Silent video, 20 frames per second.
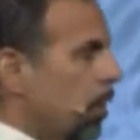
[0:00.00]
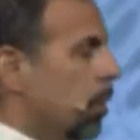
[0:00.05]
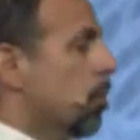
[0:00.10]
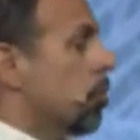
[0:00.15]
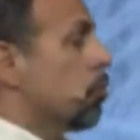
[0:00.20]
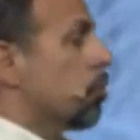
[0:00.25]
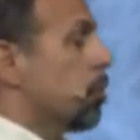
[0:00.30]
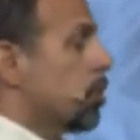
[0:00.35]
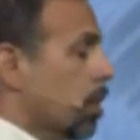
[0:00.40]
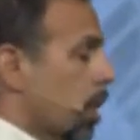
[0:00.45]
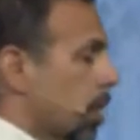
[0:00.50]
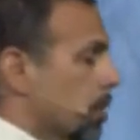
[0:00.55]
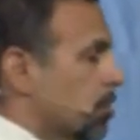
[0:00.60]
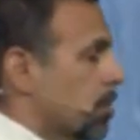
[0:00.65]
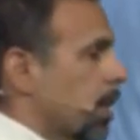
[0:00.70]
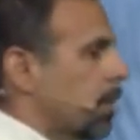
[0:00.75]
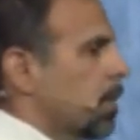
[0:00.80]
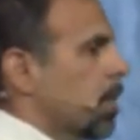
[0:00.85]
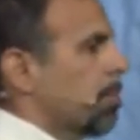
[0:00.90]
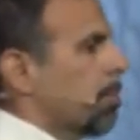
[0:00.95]
She does
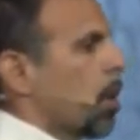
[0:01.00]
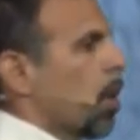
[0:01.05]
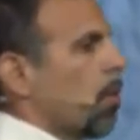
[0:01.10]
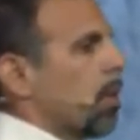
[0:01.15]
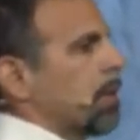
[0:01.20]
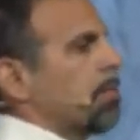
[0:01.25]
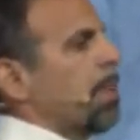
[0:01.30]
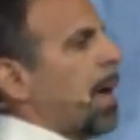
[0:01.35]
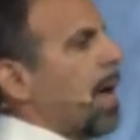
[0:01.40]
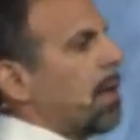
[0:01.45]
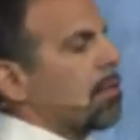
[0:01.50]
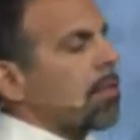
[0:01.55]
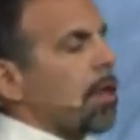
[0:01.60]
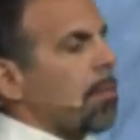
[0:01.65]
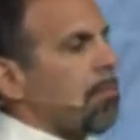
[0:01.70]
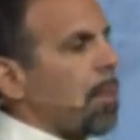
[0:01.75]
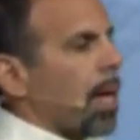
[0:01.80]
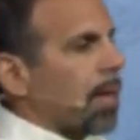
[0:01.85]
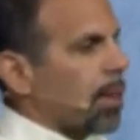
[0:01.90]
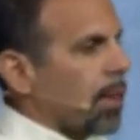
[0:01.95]
end up going back to
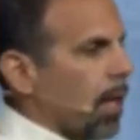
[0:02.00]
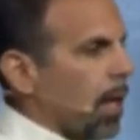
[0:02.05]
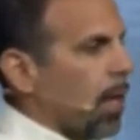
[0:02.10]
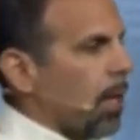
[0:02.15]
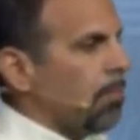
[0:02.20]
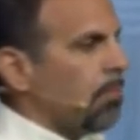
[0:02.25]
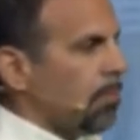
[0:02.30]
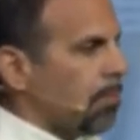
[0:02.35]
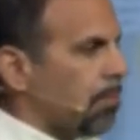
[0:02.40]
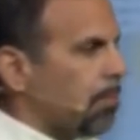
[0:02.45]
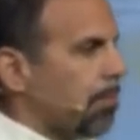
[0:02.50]
Bethlehem.